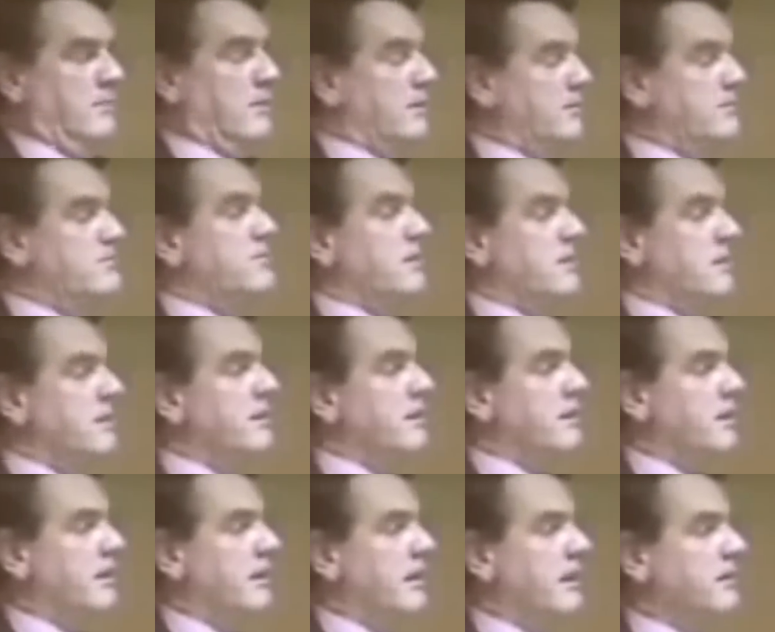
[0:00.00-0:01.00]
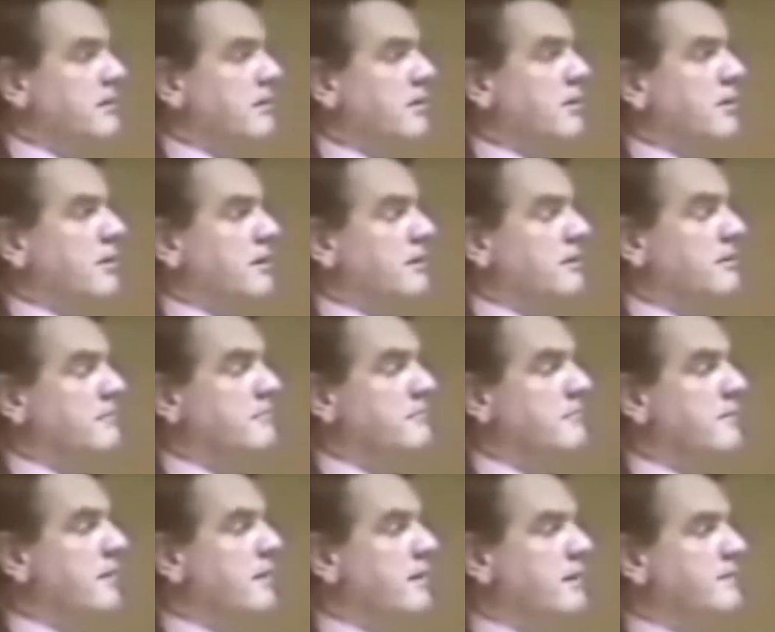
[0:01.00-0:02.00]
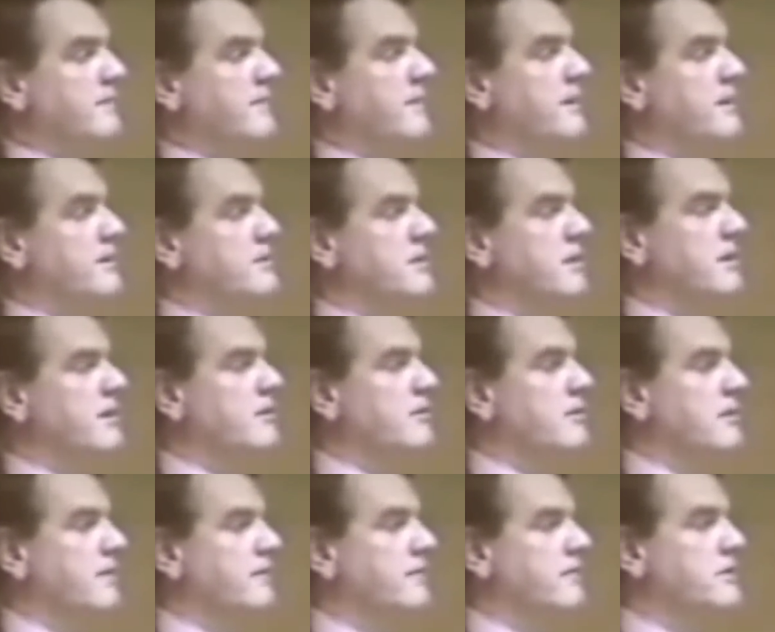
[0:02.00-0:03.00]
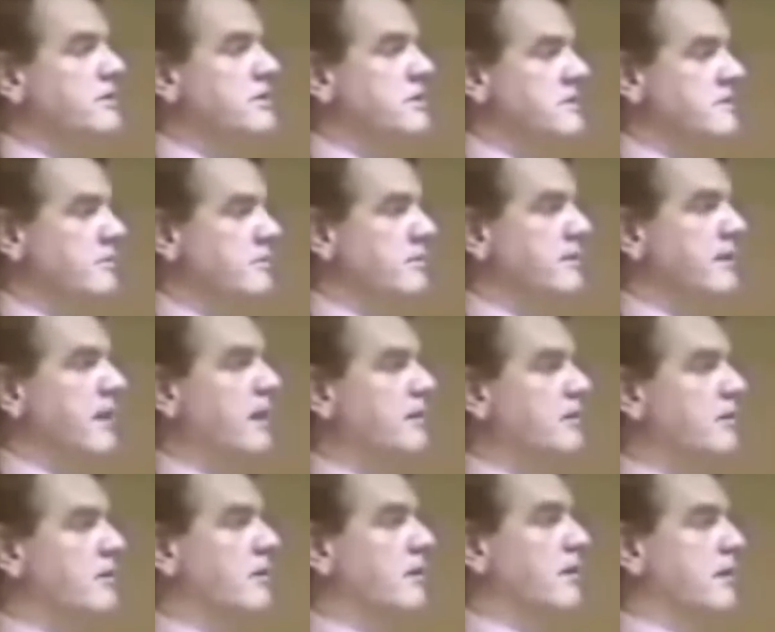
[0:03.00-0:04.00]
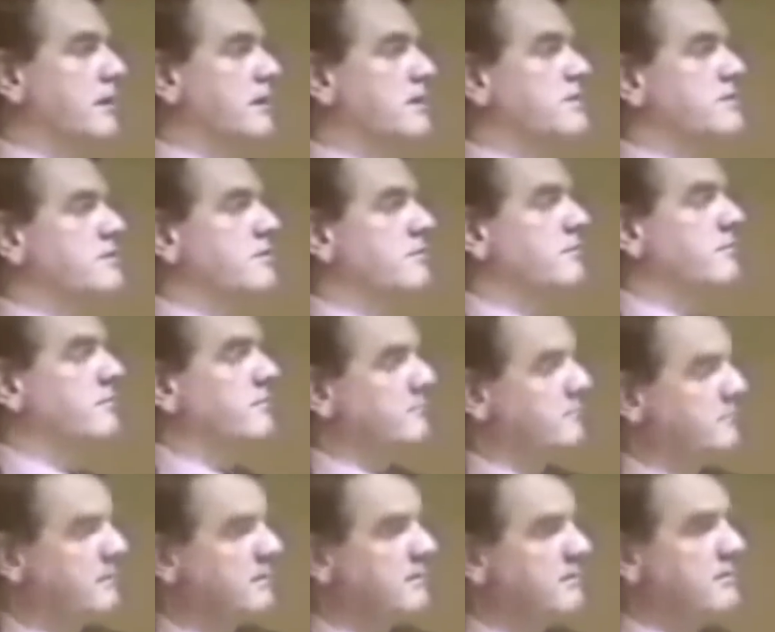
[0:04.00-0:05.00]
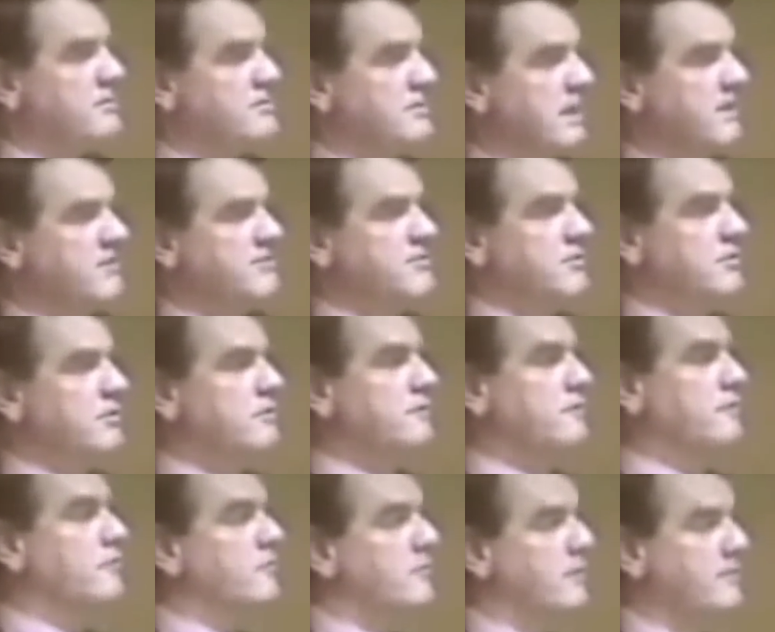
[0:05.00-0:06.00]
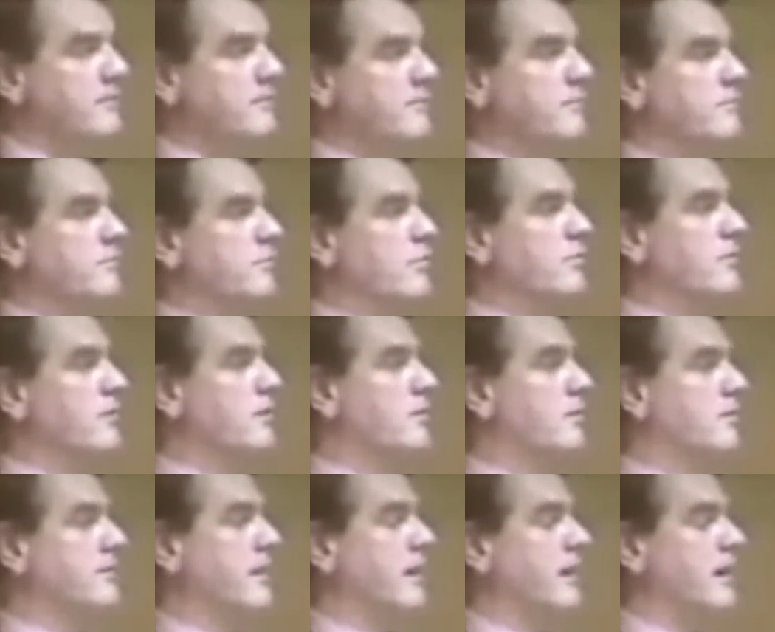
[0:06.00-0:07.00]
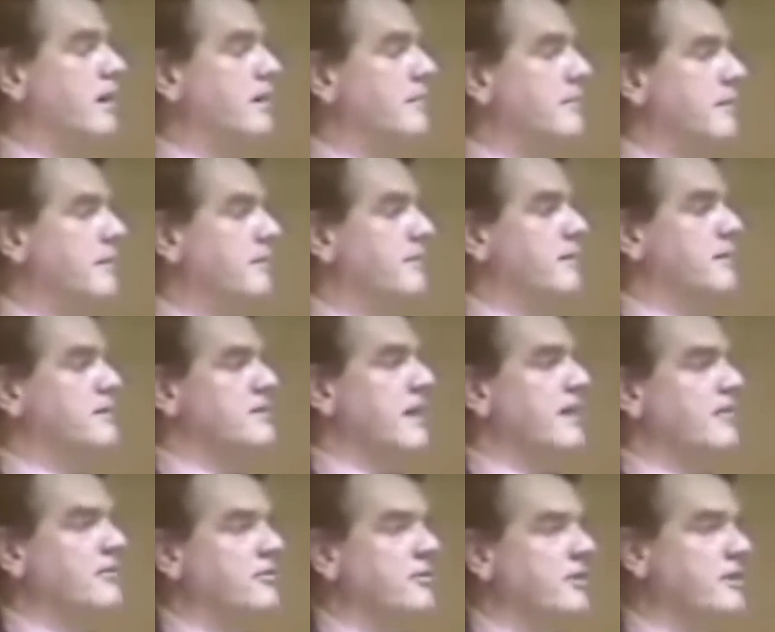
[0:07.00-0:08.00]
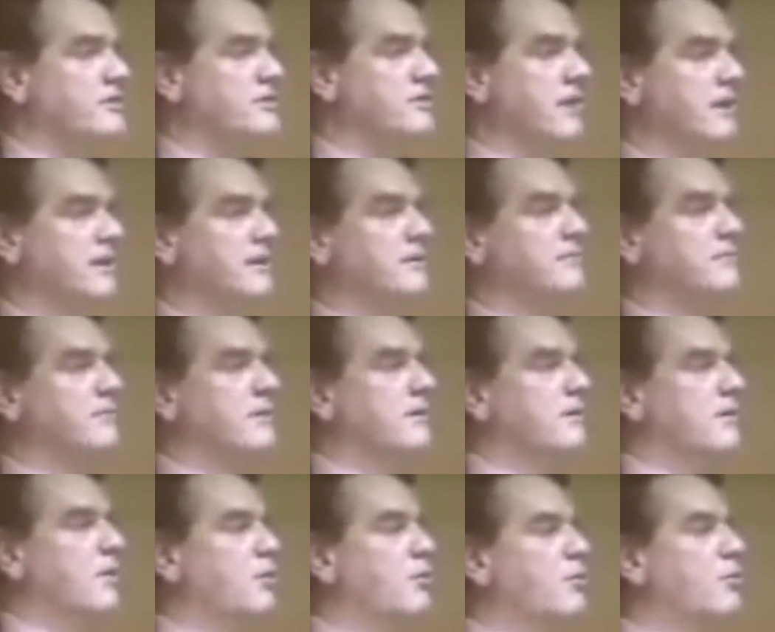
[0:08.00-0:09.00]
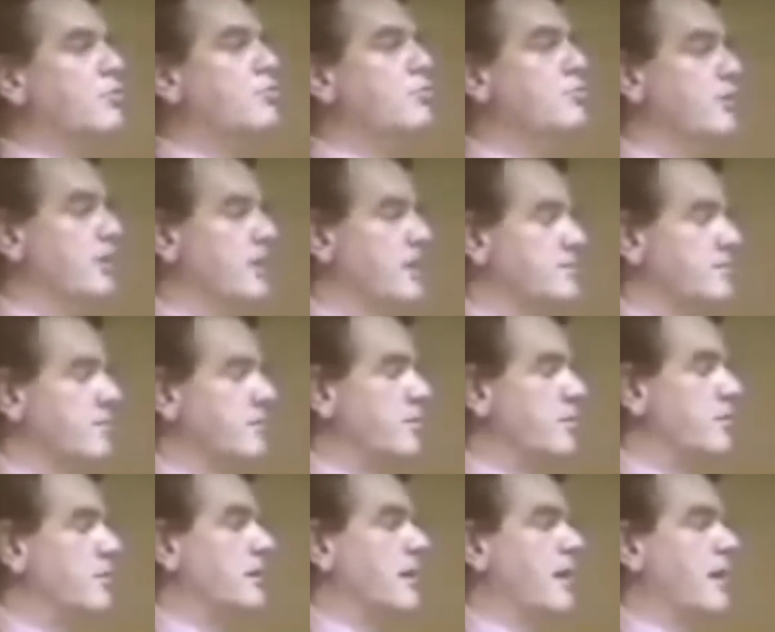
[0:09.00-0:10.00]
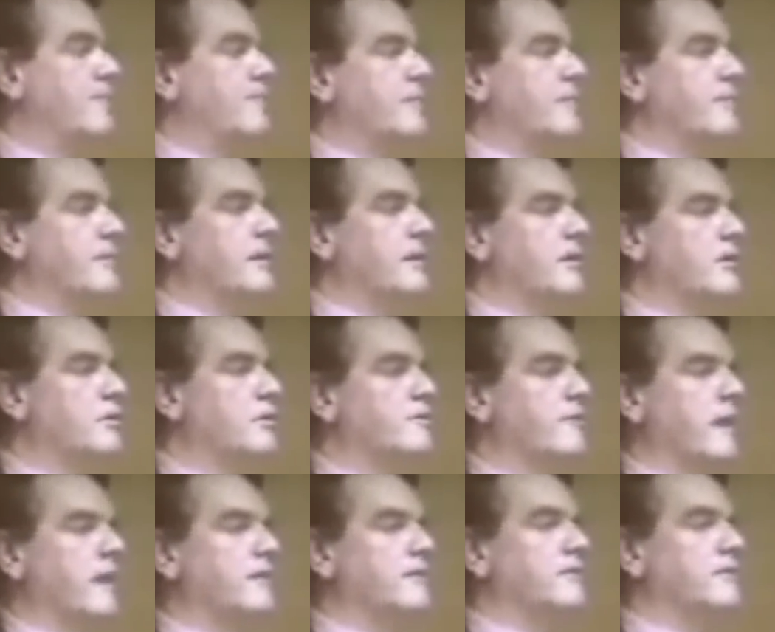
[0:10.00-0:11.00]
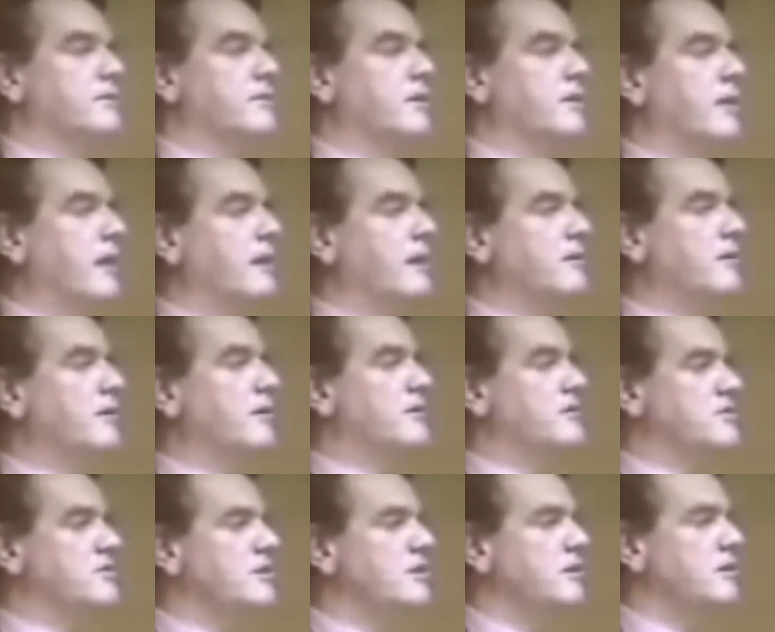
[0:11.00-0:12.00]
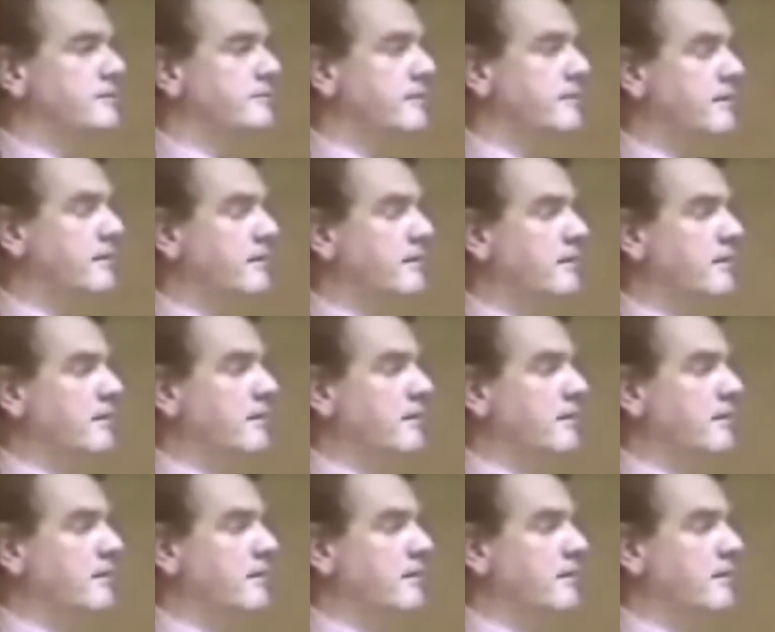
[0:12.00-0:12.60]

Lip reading: well, he was clinically an alcoholic. There are various clinical definitions for what an alcoholic is. The signs you look for, I mean, we all know what they are, but there are various other things, like a rudeness when you come for a meal and you find that no alcohol is served.